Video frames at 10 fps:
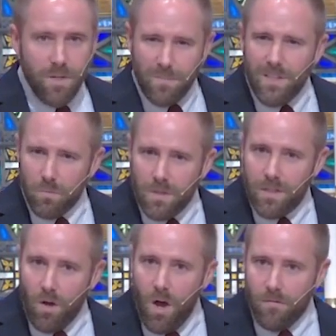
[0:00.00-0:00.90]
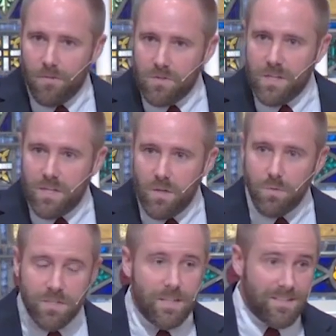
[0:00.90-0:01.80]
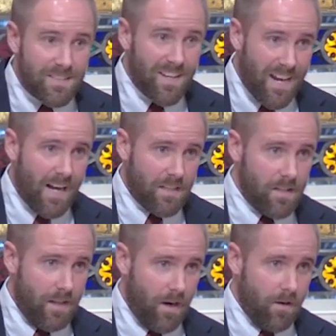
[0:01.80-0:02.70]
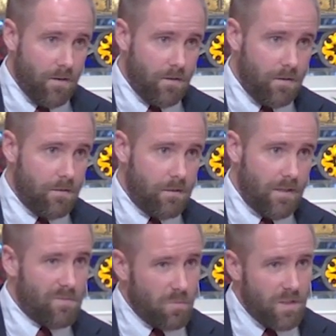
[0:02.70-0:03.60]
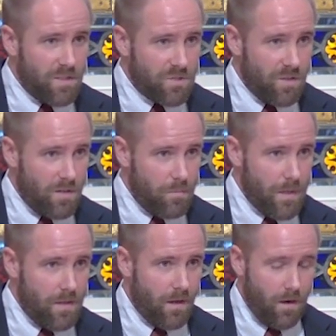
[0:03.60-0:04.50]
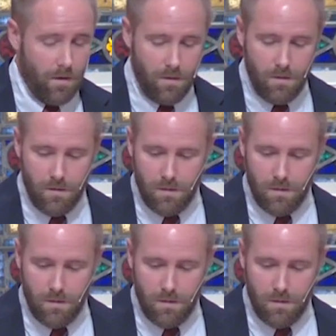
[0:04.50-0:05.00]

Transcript: There's something really off. There's a huge disconnect there that really shouldn't be there.